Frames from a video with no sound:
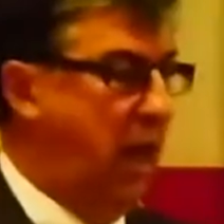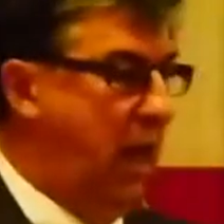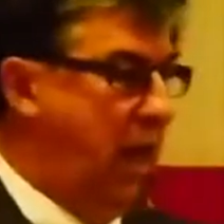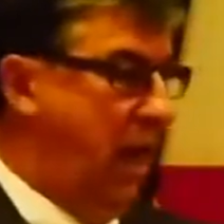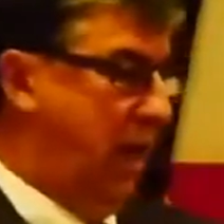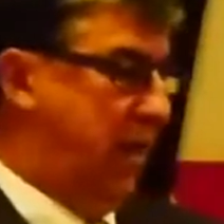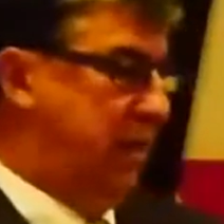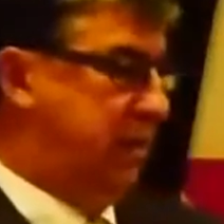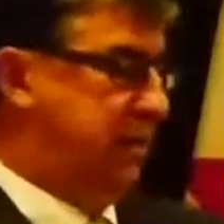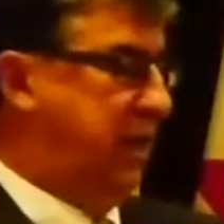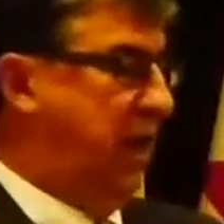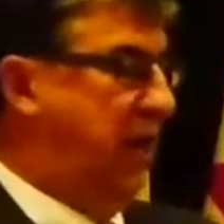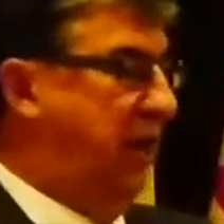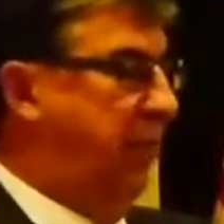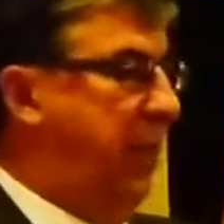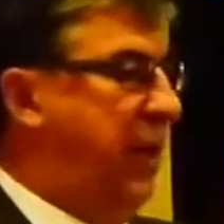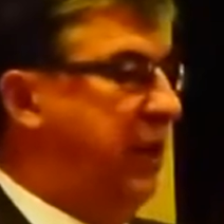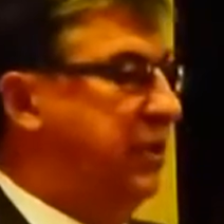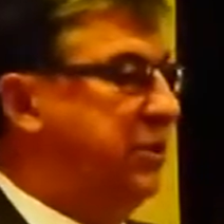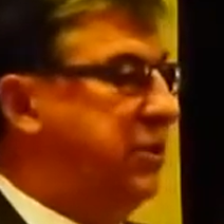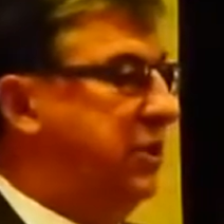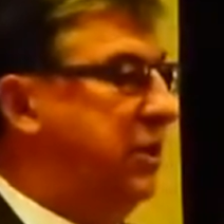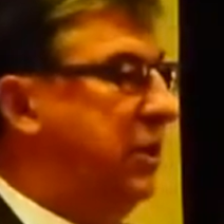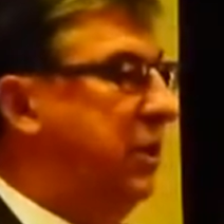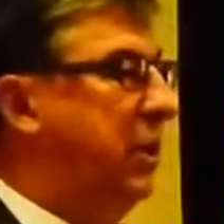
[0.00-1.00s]
And as I
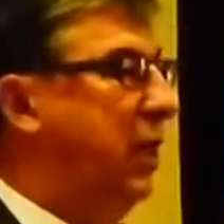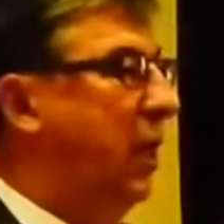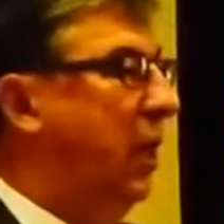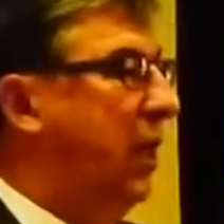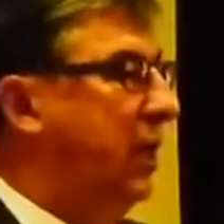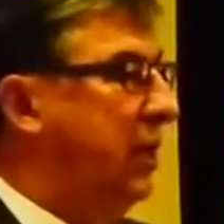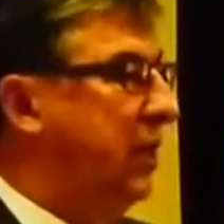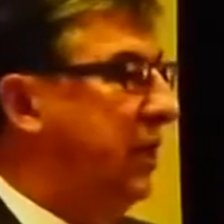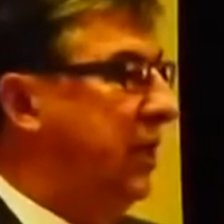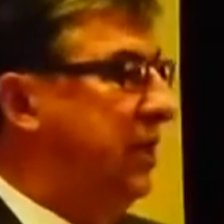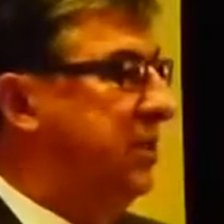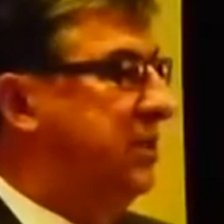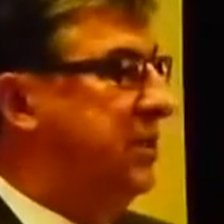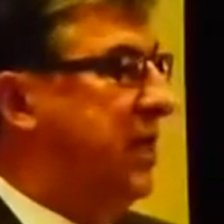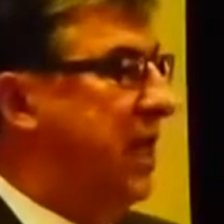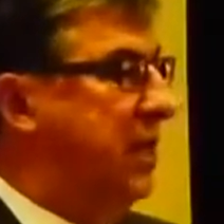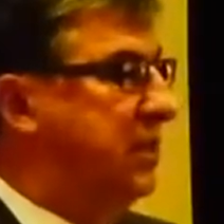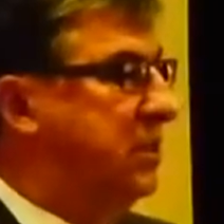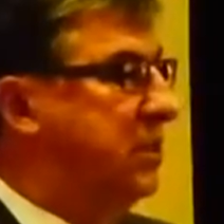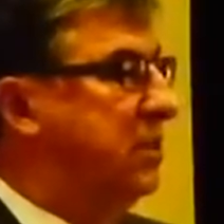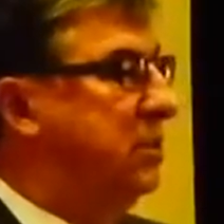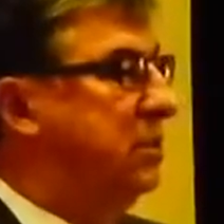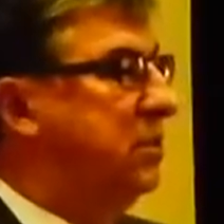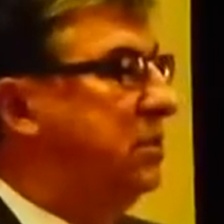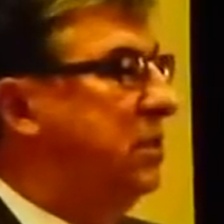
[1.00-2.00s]
mentioned, the
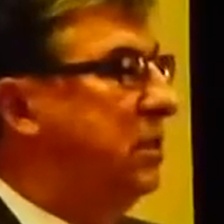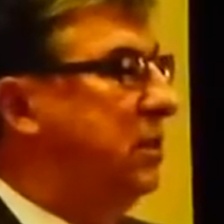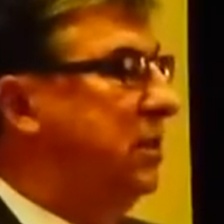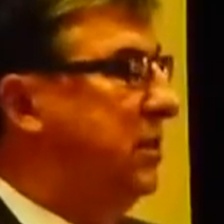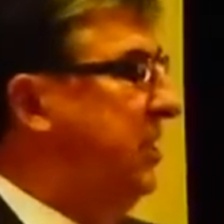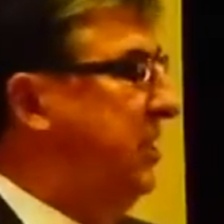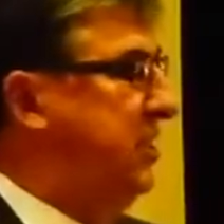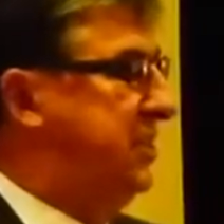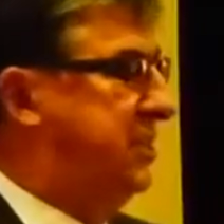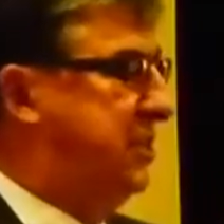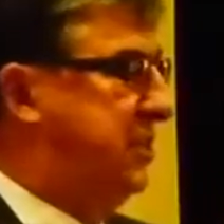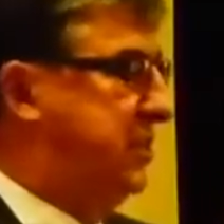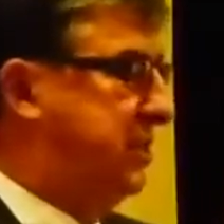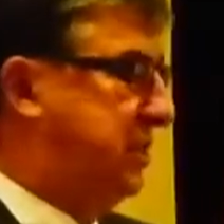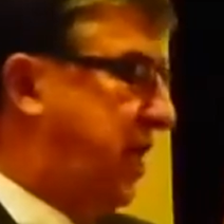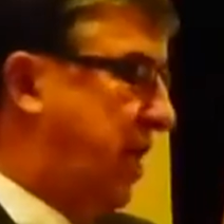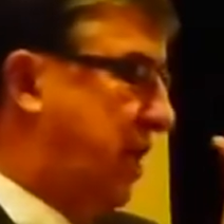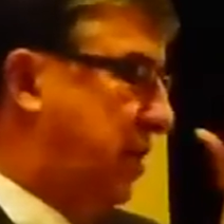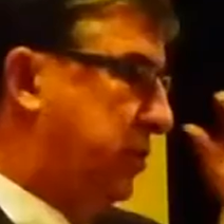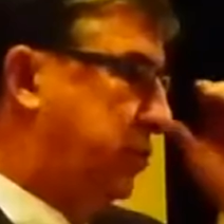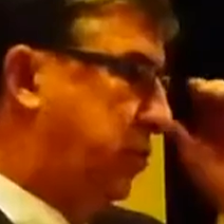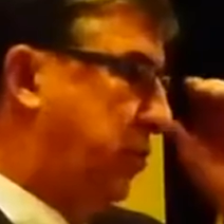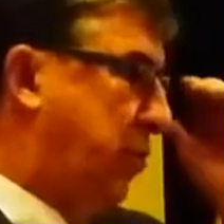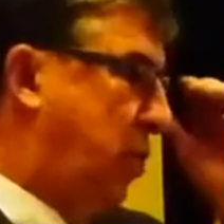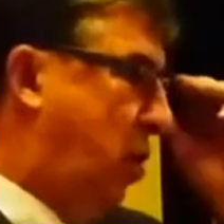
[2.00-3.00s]

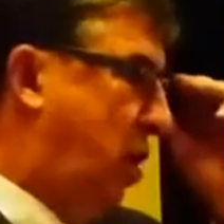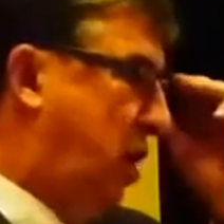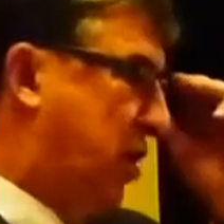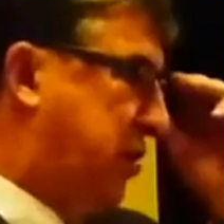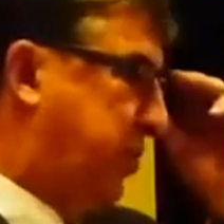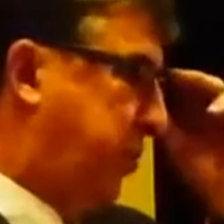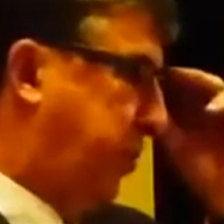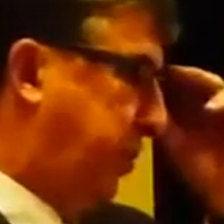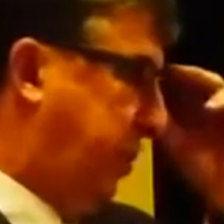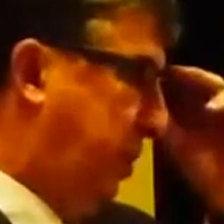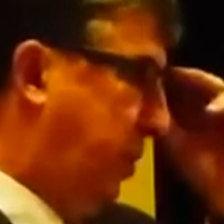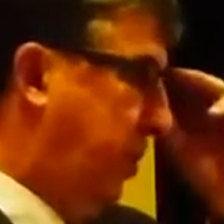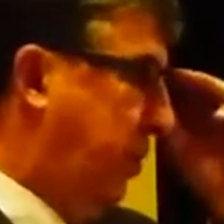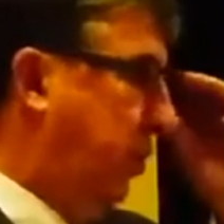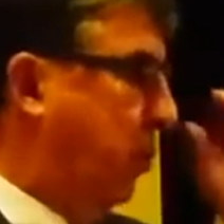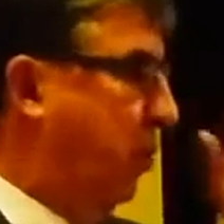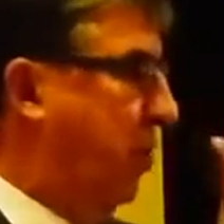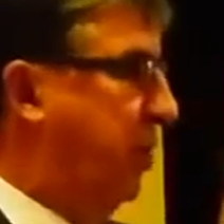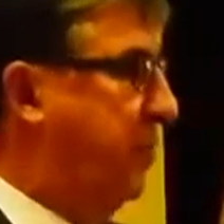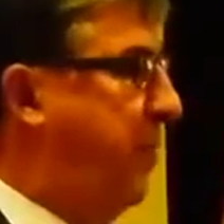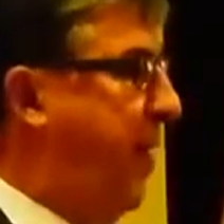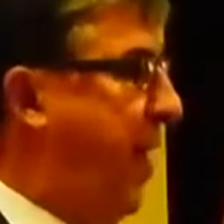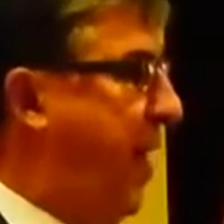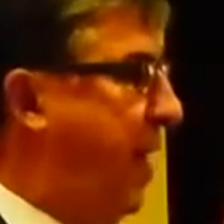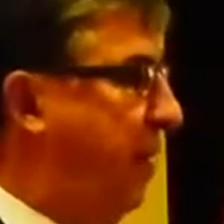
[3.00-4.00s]
Saskatchewan Hospital in
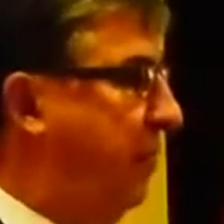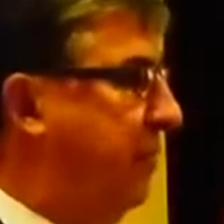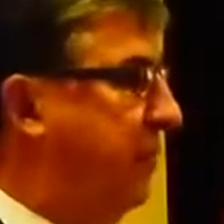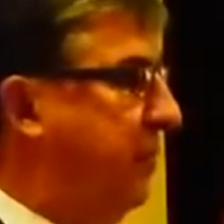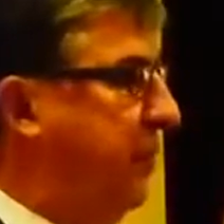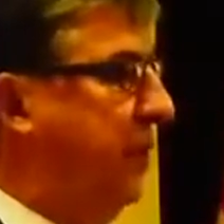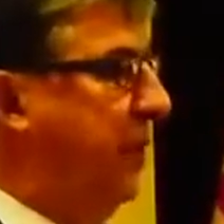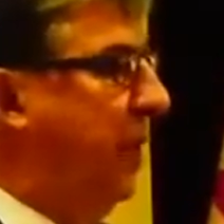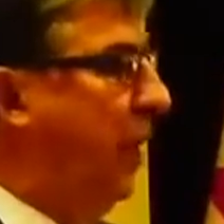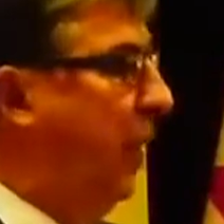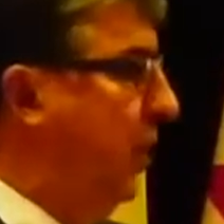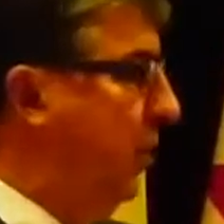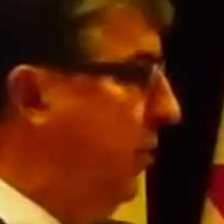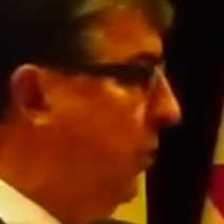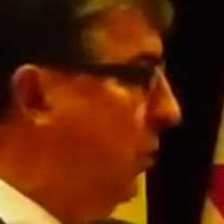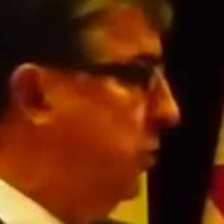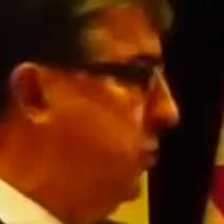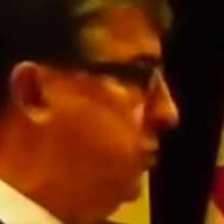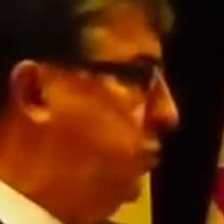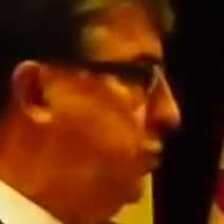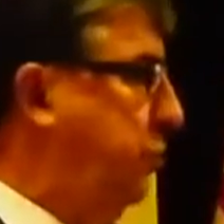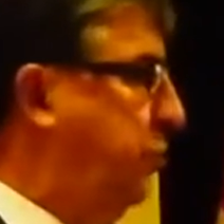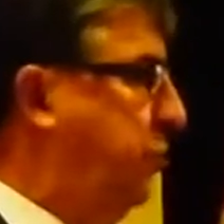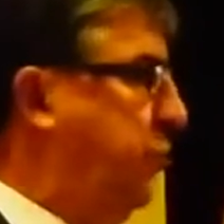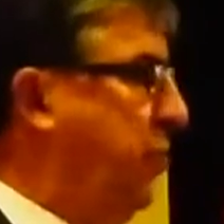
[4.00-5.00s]
North Battleford, those
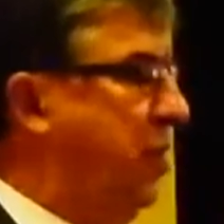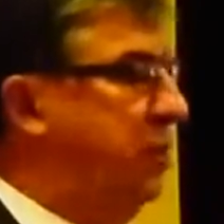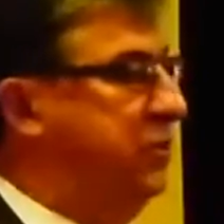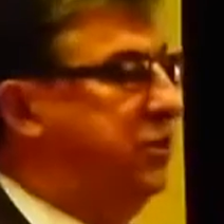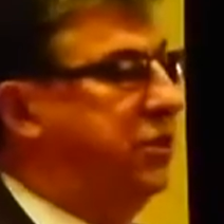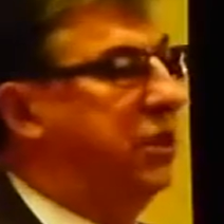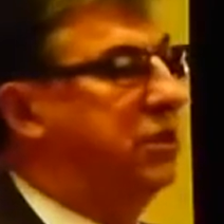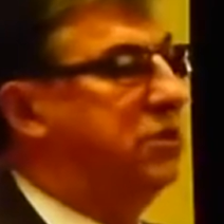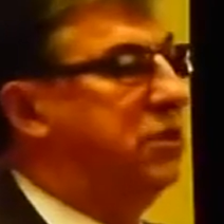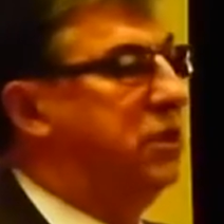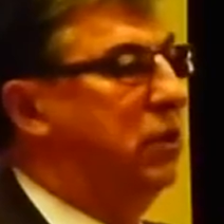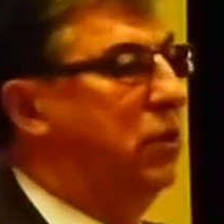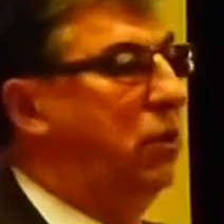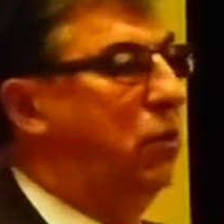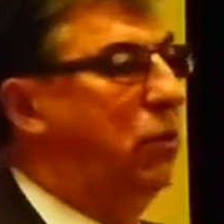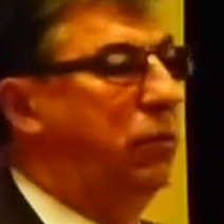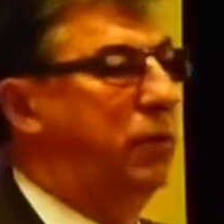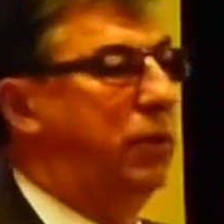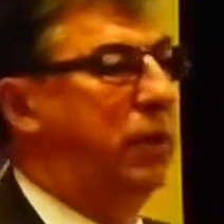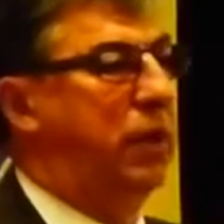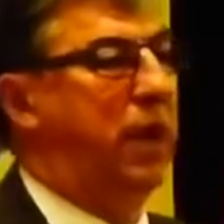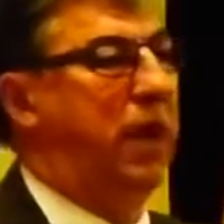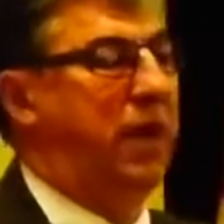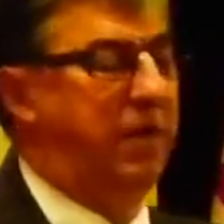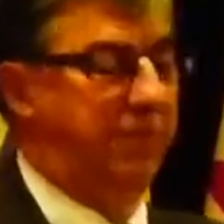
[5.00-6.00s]
two projects
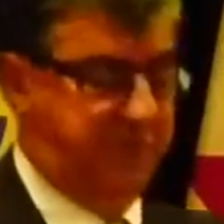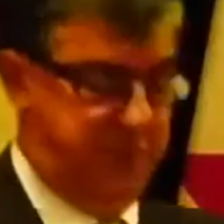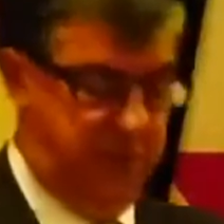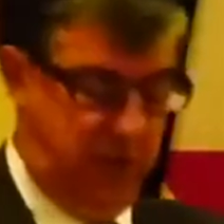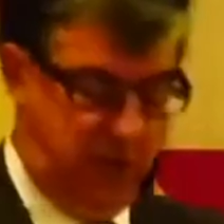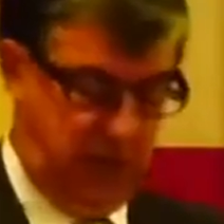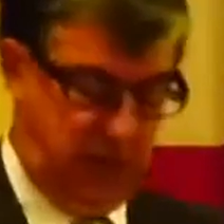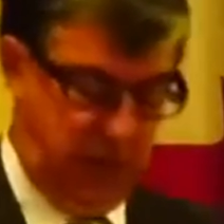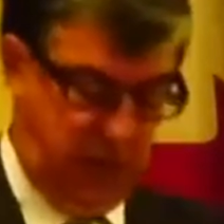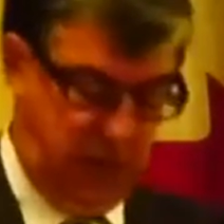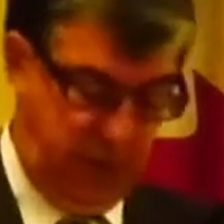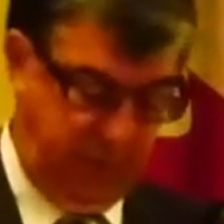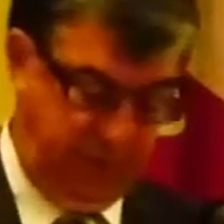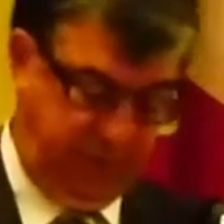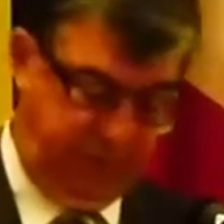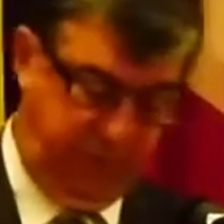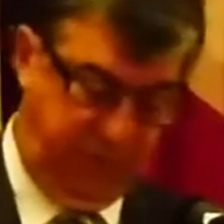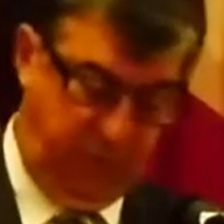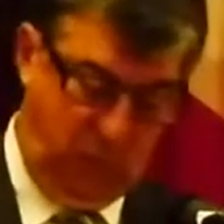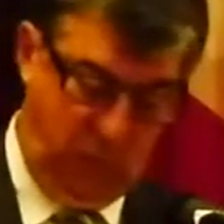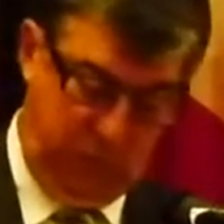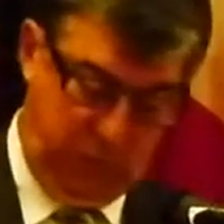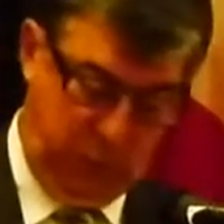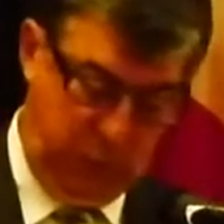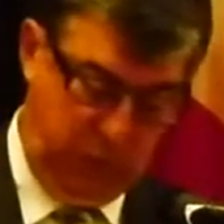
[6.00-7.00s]
alone have taken up
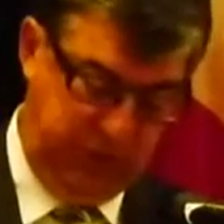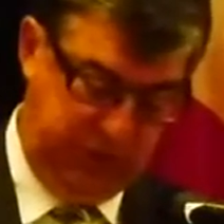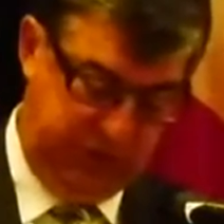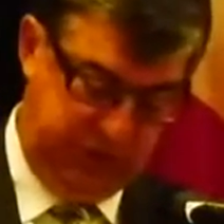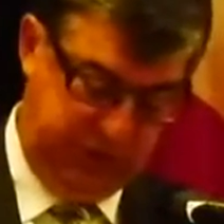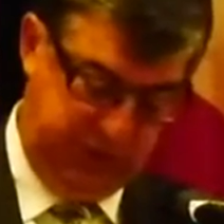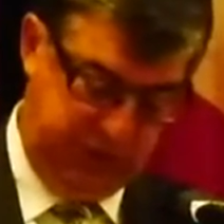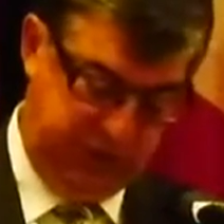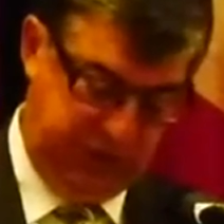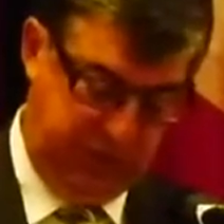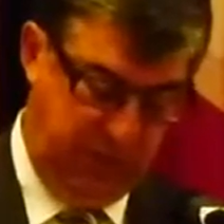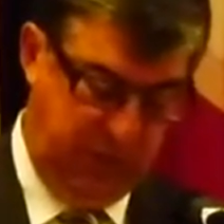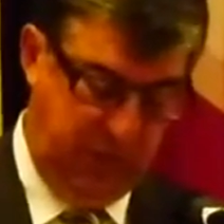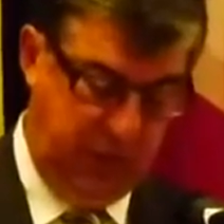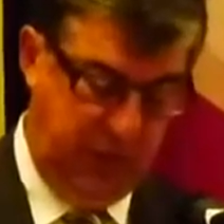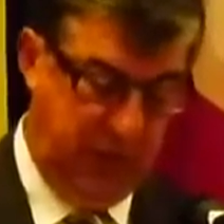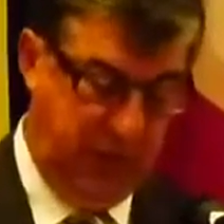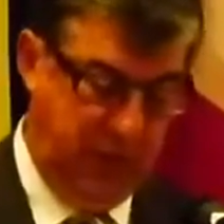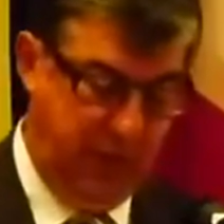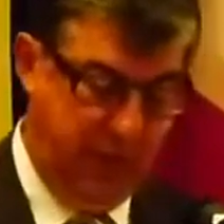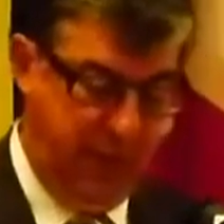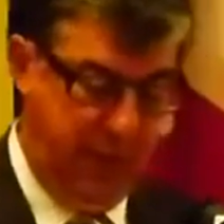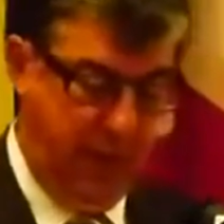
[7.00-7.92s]
$4.6 million.